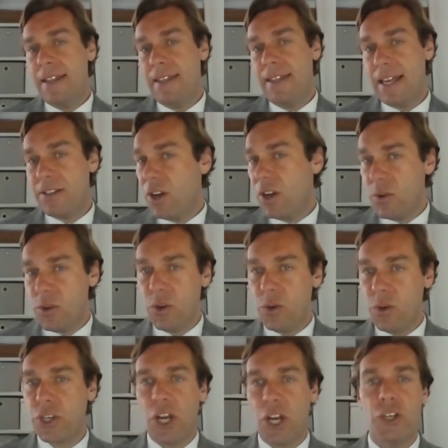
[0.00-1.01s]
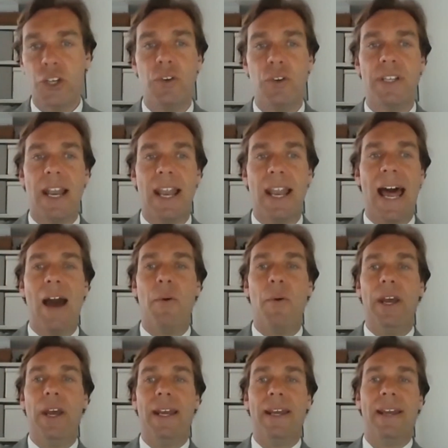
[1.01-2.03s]
There's no use countries
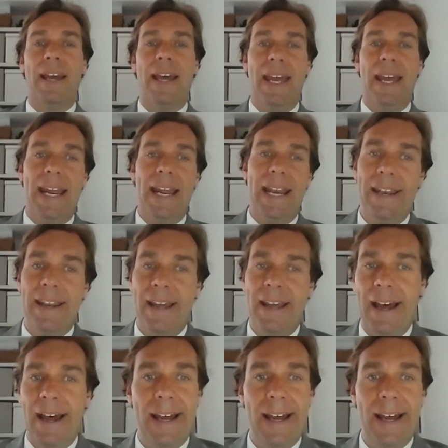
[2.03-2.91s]
allowing in